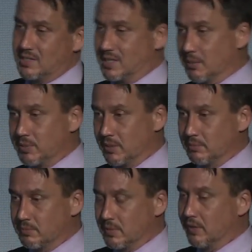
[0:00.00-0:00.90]
a
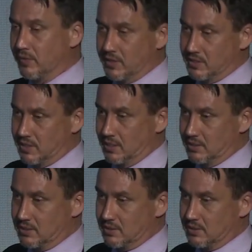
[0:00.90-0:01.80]
symptom of the
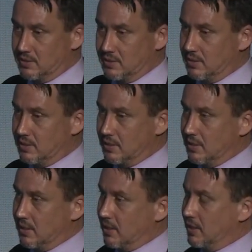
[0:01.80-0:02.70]
disease.
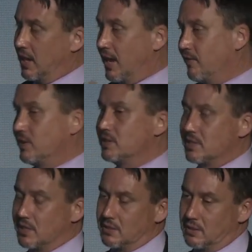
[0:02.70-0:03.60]
In every
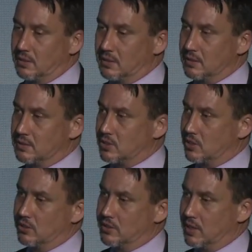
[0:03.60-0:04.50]
single
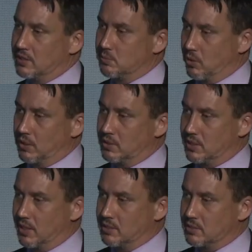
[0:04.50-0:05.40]
securitized mortgage
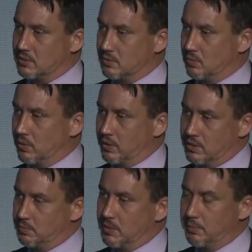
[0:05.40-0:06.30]
case where
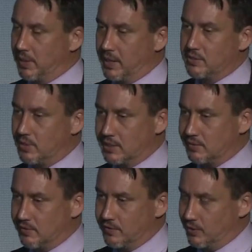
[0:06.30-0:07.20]
there's been a bad
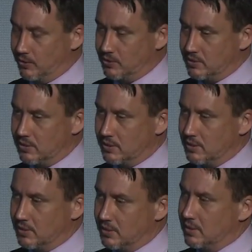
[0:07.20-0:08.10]
transfer of a note,
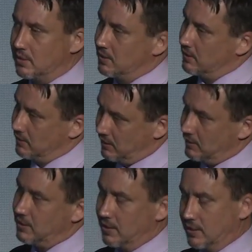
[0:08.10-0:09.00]

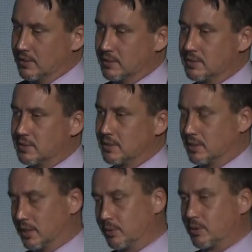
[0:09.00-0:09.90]
there is an
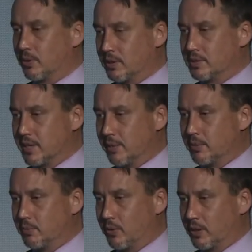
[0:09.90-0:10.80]
unrecorded assignment
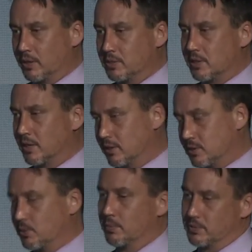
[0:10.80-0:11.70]
of mortgage and there's a
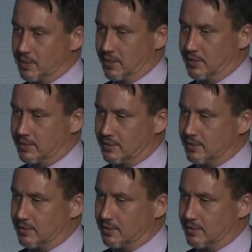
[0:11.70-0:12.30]
robo-signer.